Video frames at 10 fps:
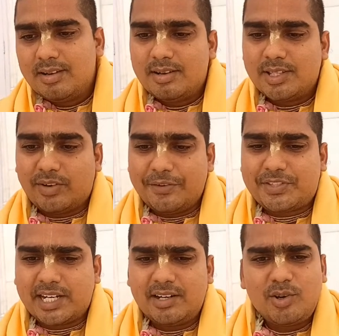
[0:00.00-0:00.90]
The wife
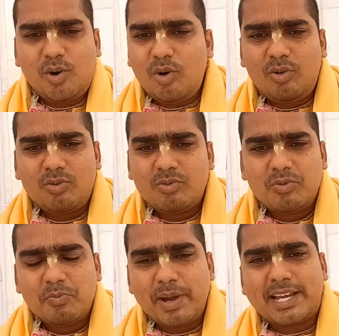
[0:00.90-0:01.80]
said, no,
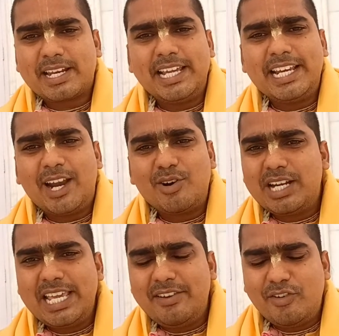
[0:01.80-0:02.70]
by crying
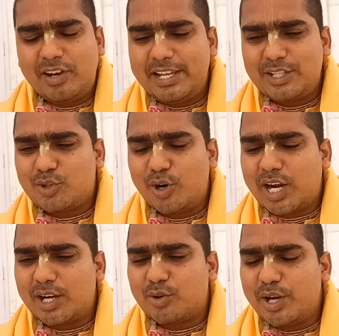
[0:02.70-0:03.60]
loudly, he is
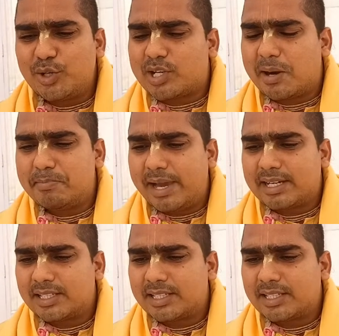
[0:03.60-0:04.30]
not going to come back.